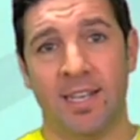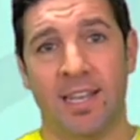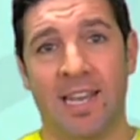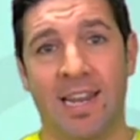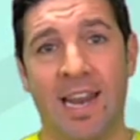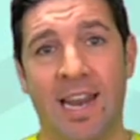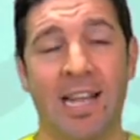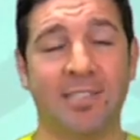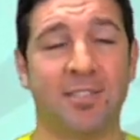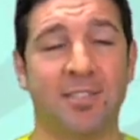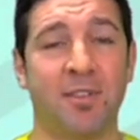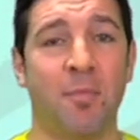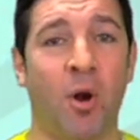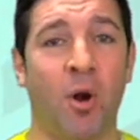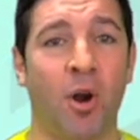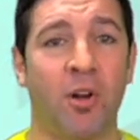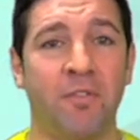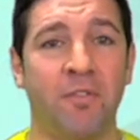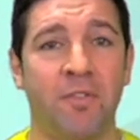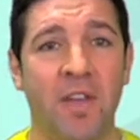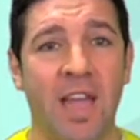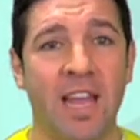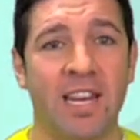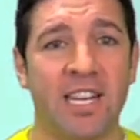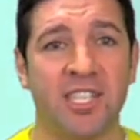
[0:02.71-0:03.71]
An Aston
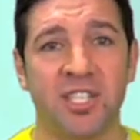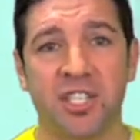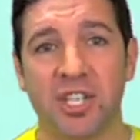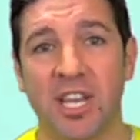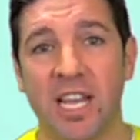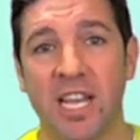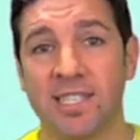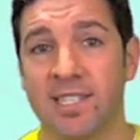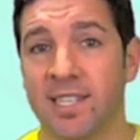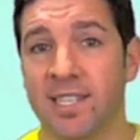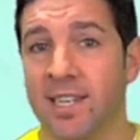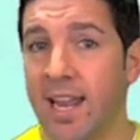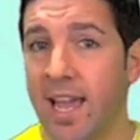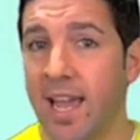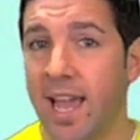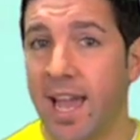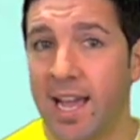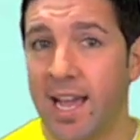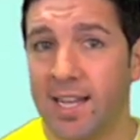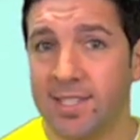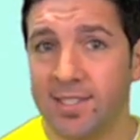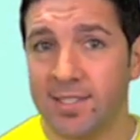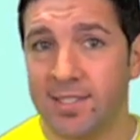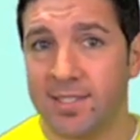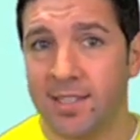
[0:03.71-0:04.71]
Martin Vantage gets an
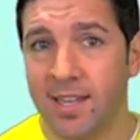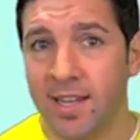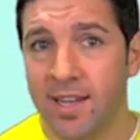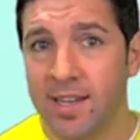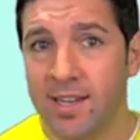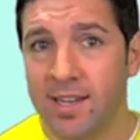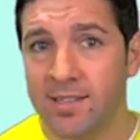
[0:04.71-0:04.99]
S.